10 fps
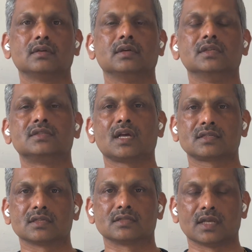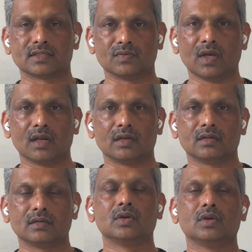its success as well.
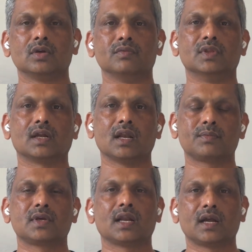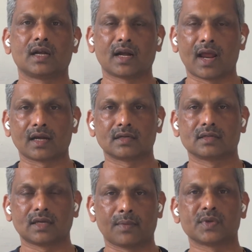If the club can
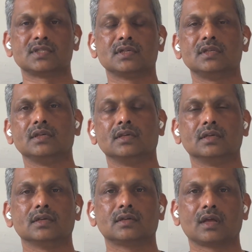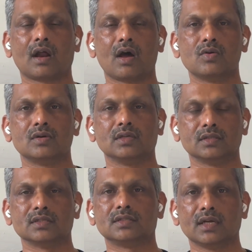attract capacity crowd in
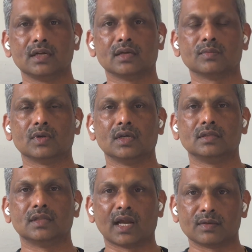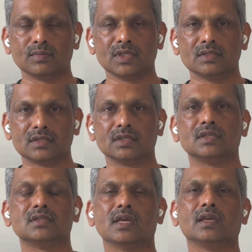the stadium, that means it
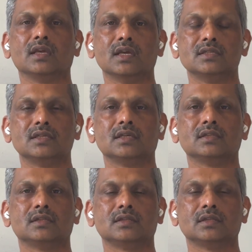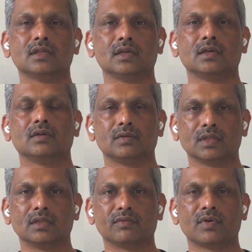is engaging
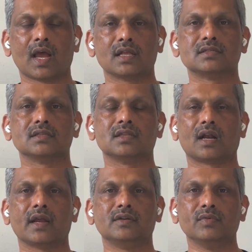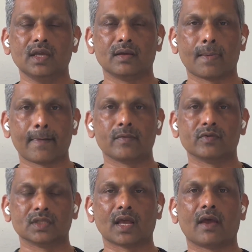with the fans in the right way,
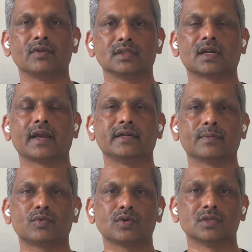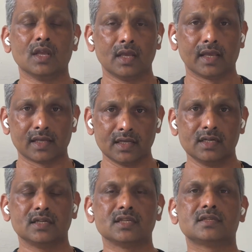with having the right approach. Again,
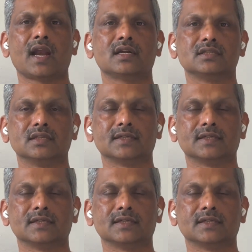it is strategic.